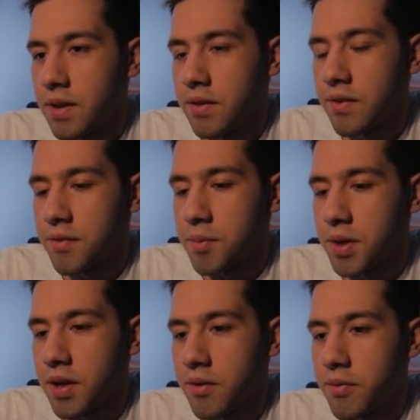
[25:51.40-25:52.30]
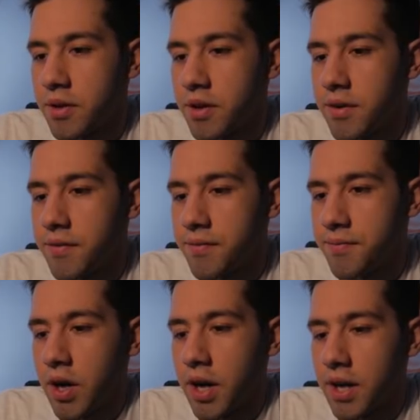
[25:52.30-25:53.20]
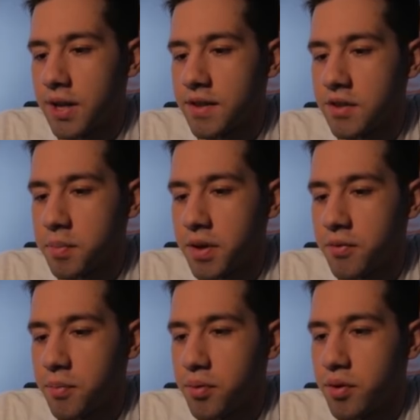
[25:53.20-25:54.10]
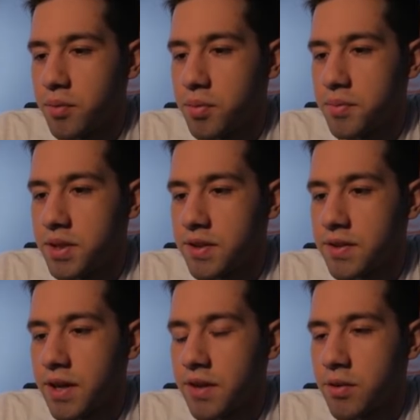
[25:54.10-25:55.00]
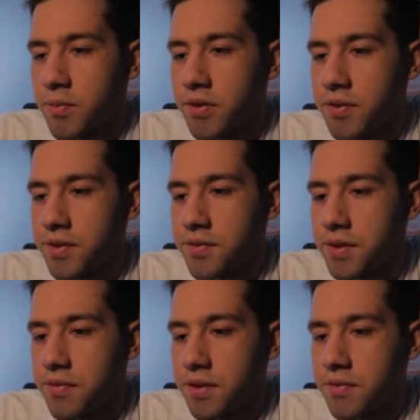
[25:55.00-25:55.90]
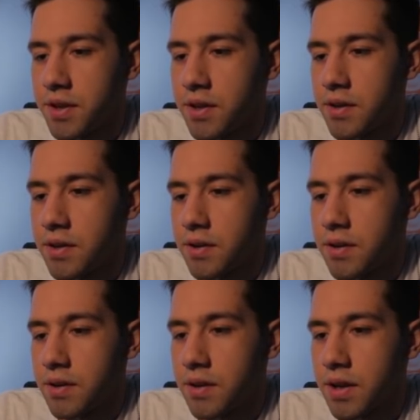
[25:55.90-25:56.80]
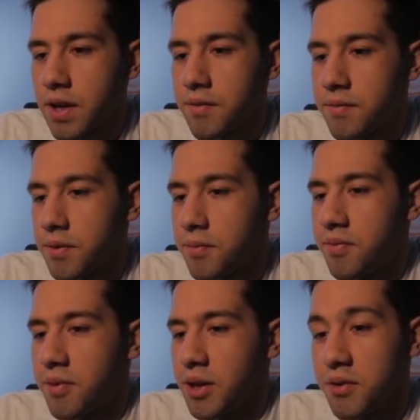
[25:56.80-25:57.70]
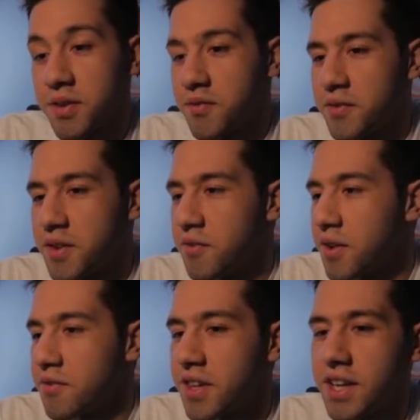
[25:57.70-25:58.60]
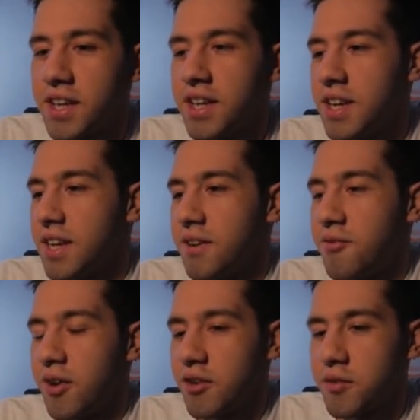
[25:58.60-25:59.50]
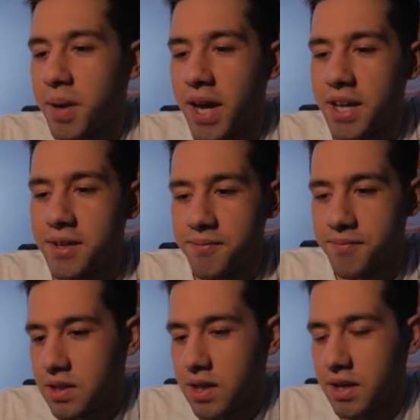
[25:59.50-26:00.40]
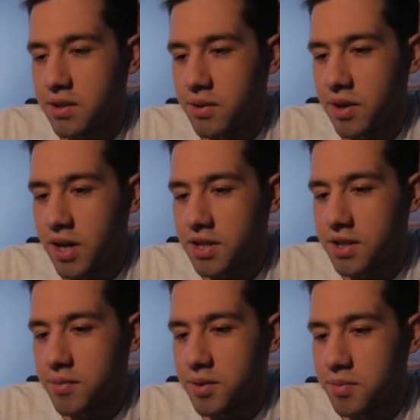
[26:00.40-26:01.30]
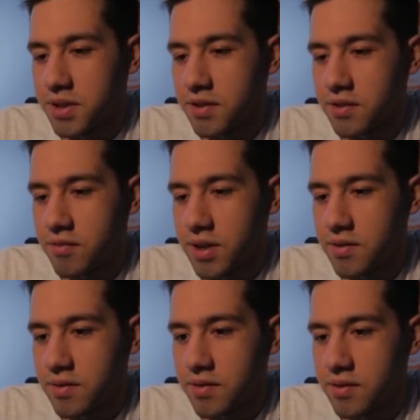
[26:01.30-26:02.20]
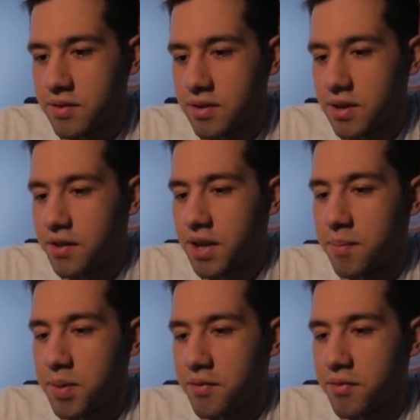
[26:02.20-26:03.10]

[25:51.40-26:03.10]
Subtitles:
So I have to be careful here. Alright, I guess I just play for Pugo Boom in this case. Hope for the 50-50. Okay, we lose the 50-50. Feels bad. And I don't know actually want to win this round. I think I play